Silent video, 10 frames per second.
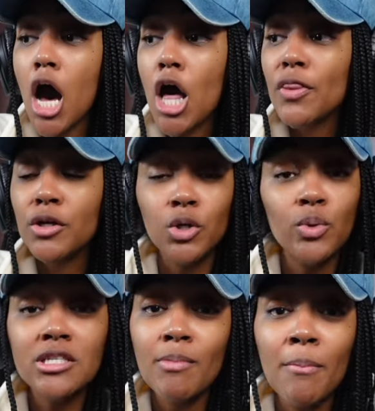The
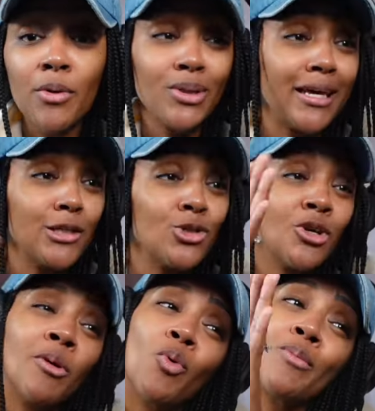newest member, ladies and
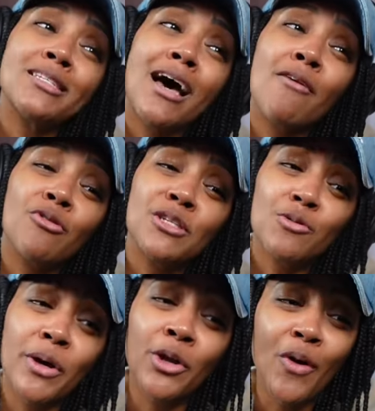gentlemen, one more time for Mr.
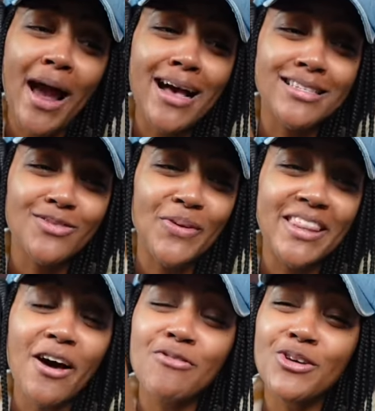Pendergrass. We
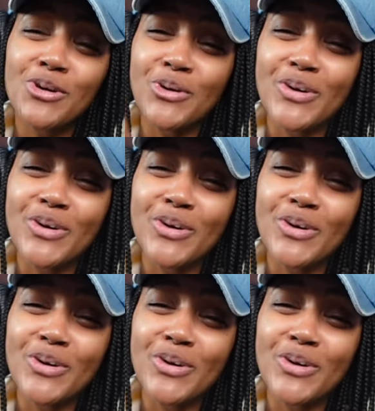love you.